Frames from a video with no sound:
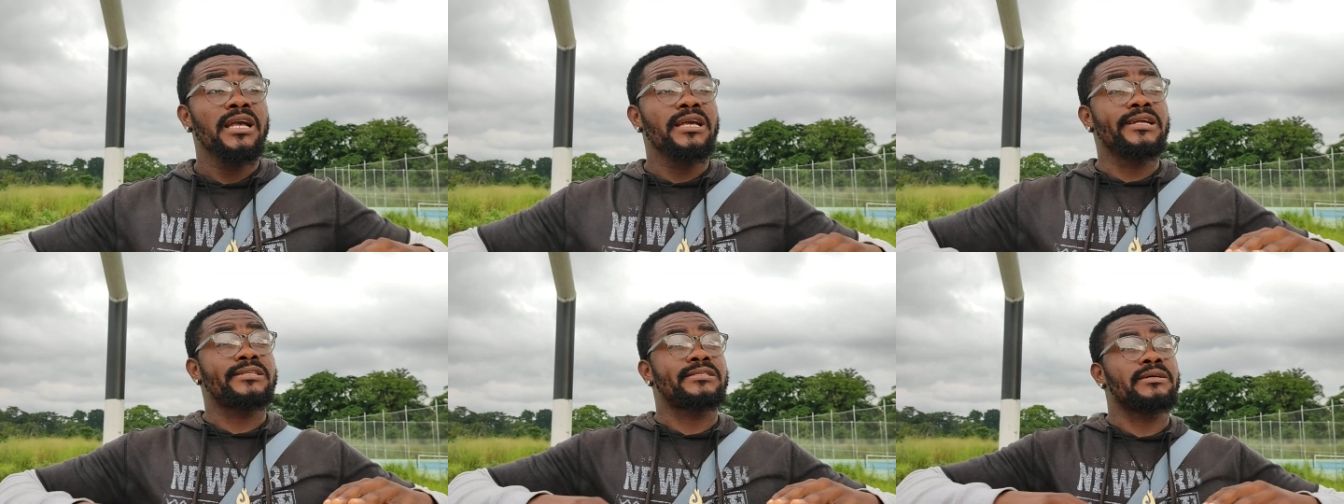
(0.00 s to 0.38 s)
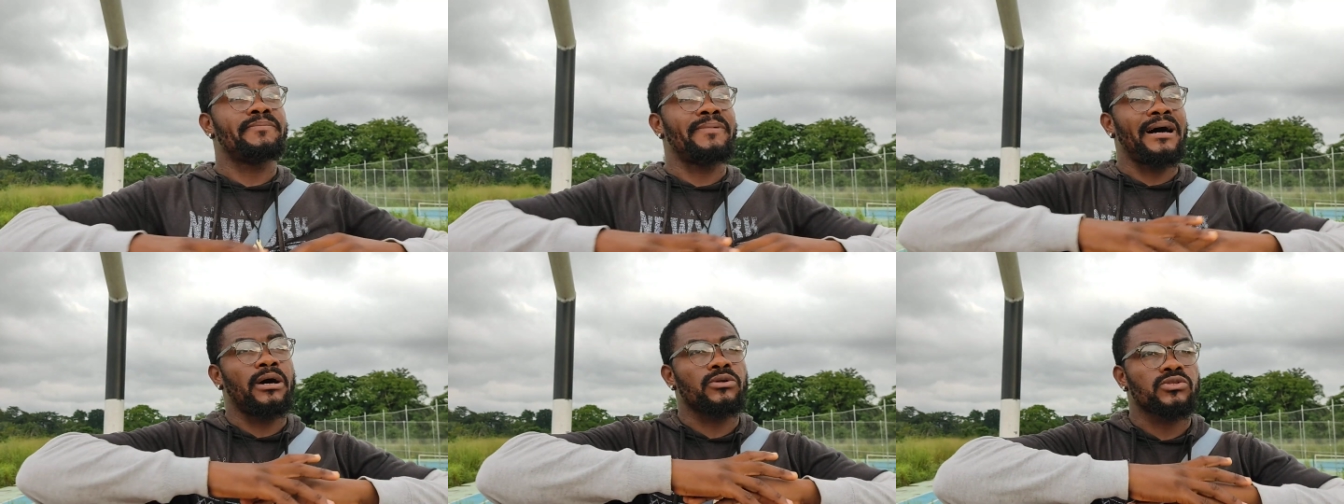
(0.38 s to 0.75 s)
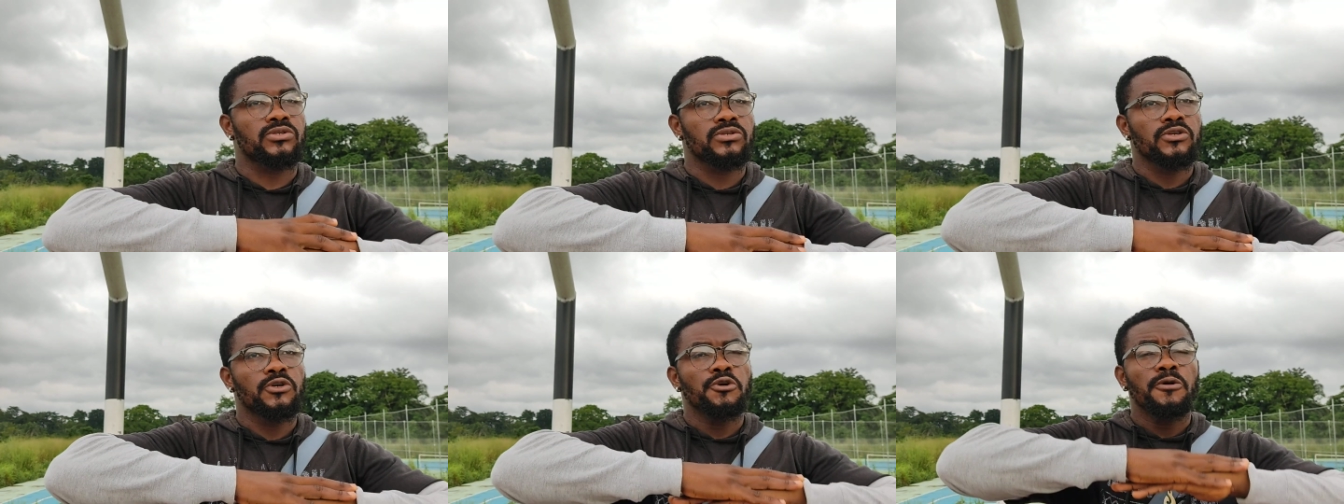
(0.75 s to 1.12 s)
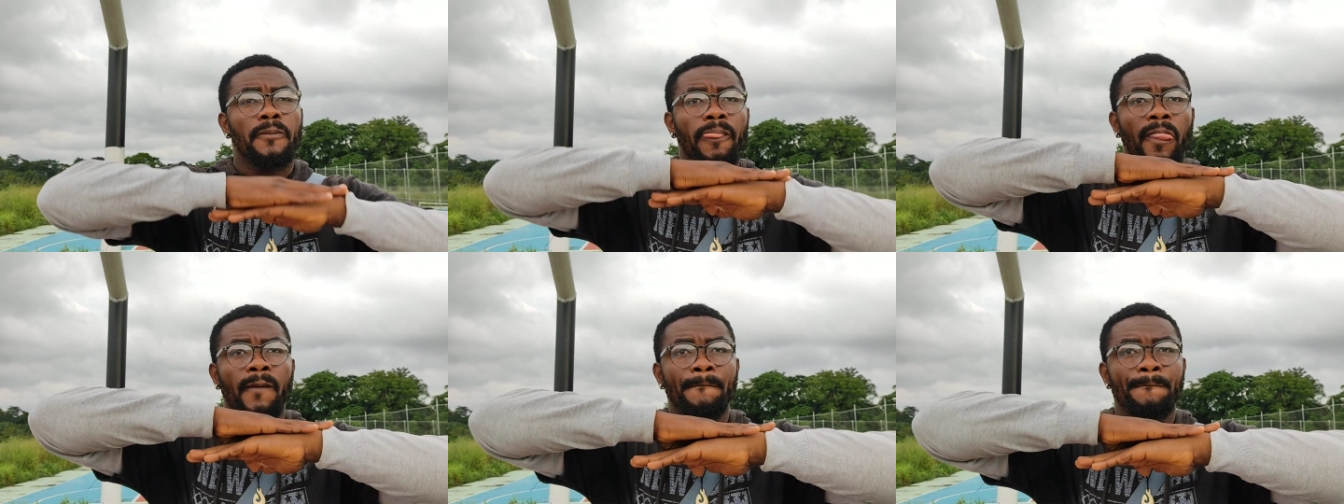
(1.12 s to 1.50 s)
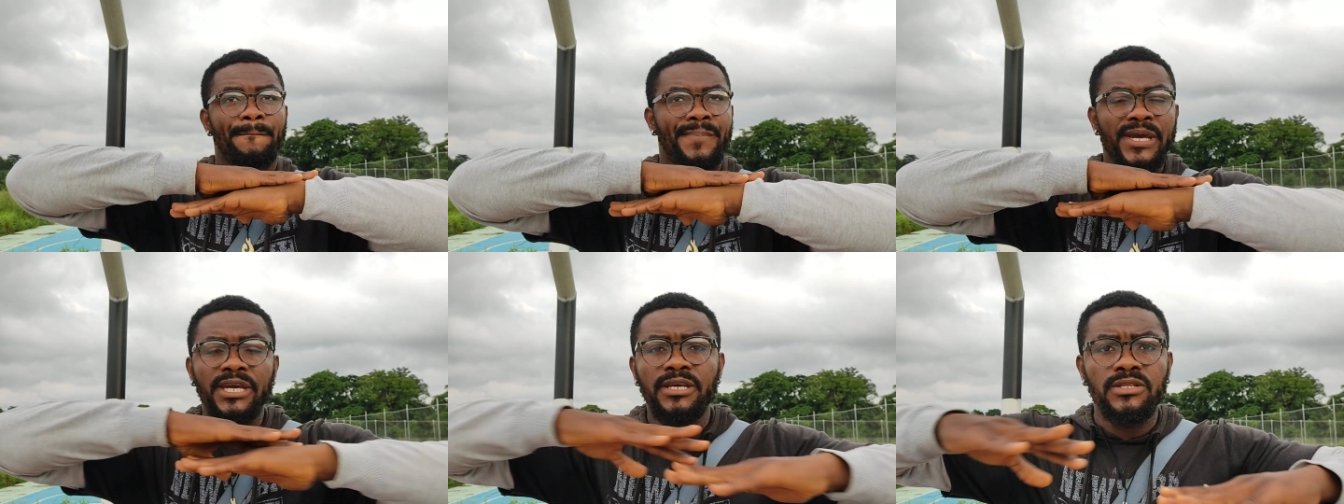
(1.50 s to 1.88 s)
it's about
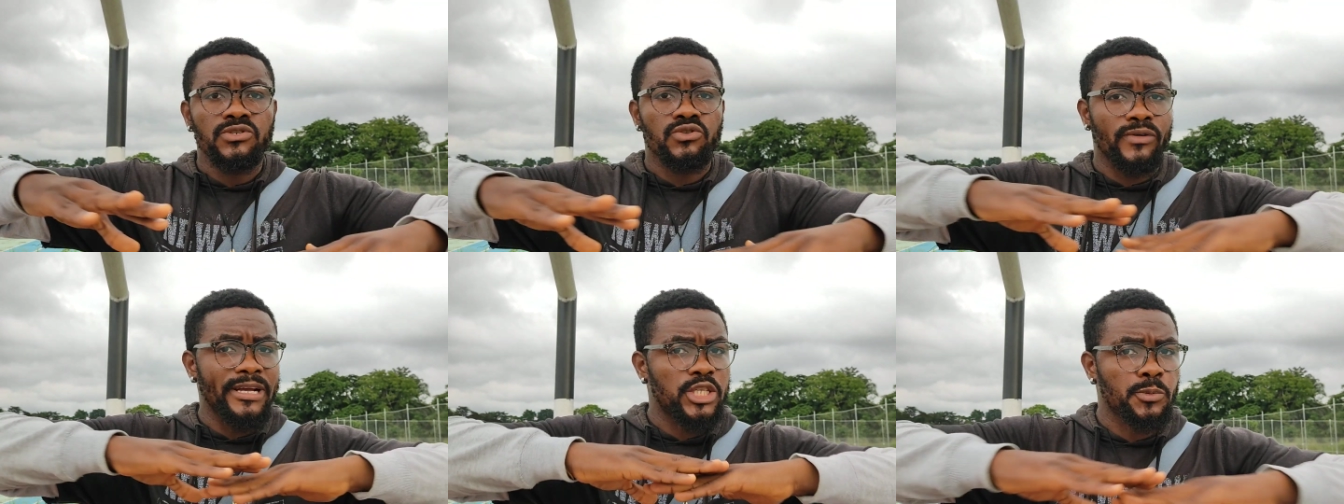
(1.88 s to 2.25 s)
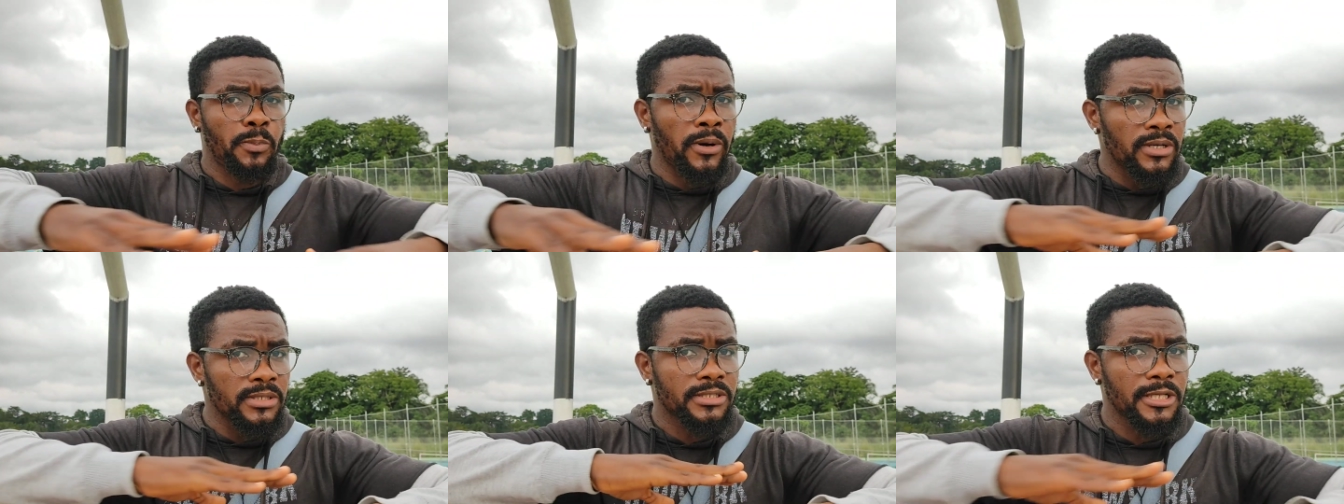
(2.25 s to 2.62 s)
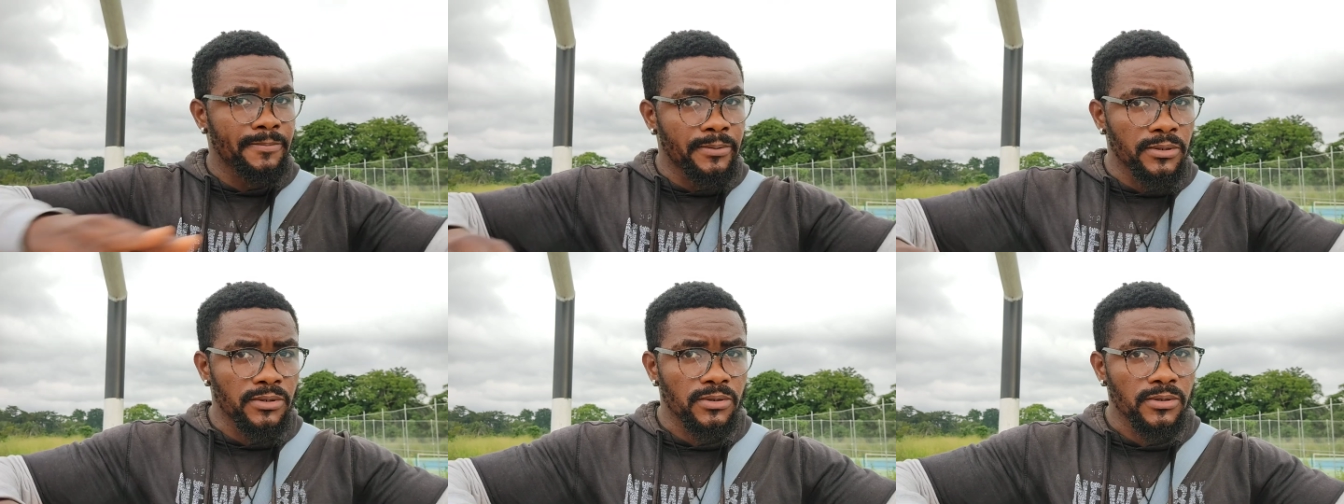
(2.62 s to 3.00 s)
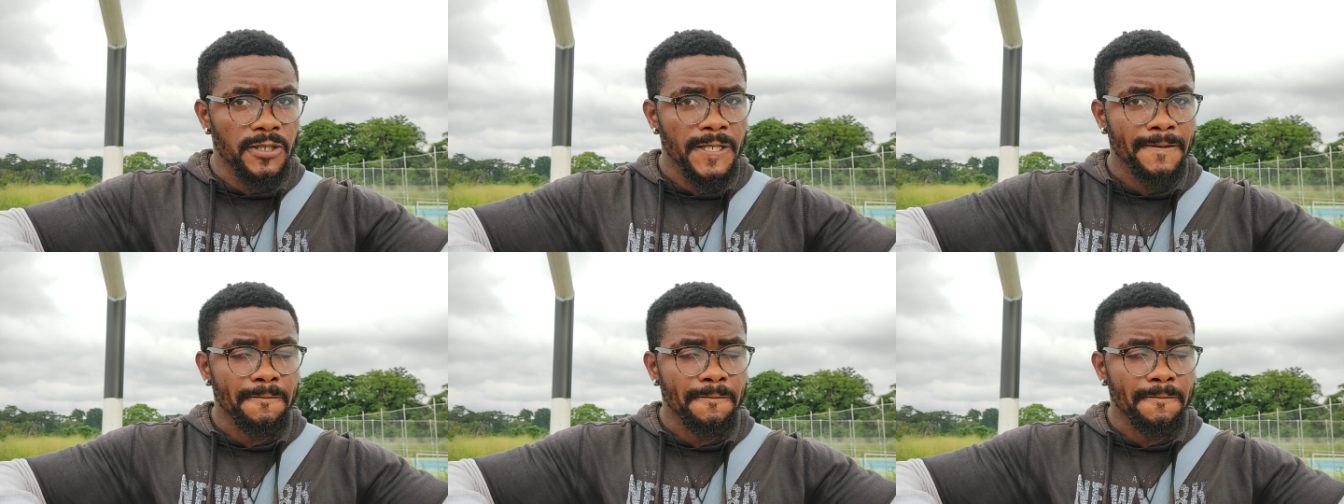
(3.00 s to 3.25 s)
being responsible.